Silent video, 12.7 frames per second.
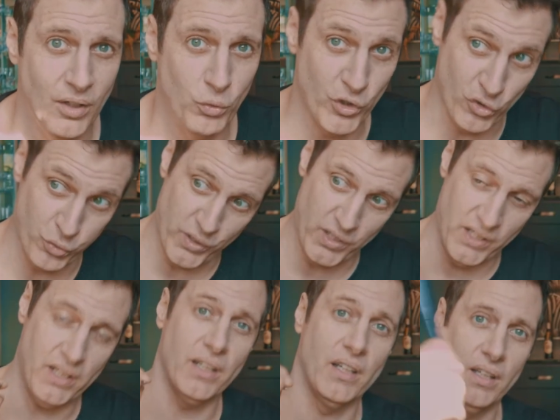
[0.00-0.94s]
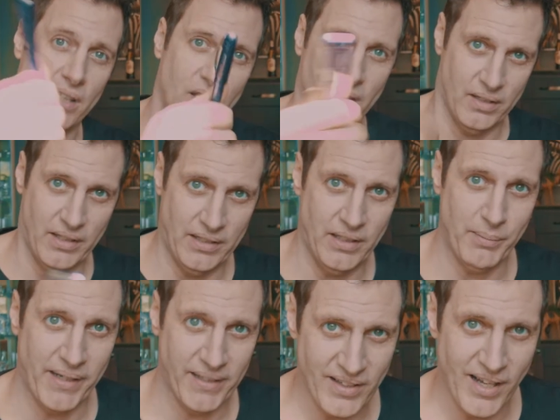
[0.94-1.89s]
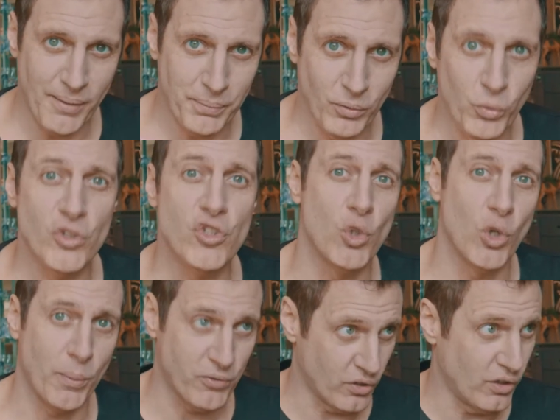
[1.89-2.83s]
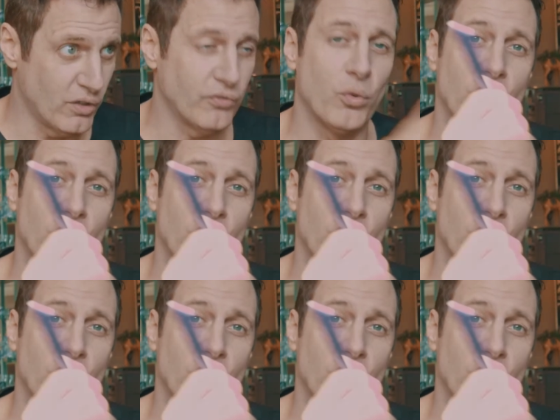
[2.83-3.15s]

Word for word: which we in my example, which you observe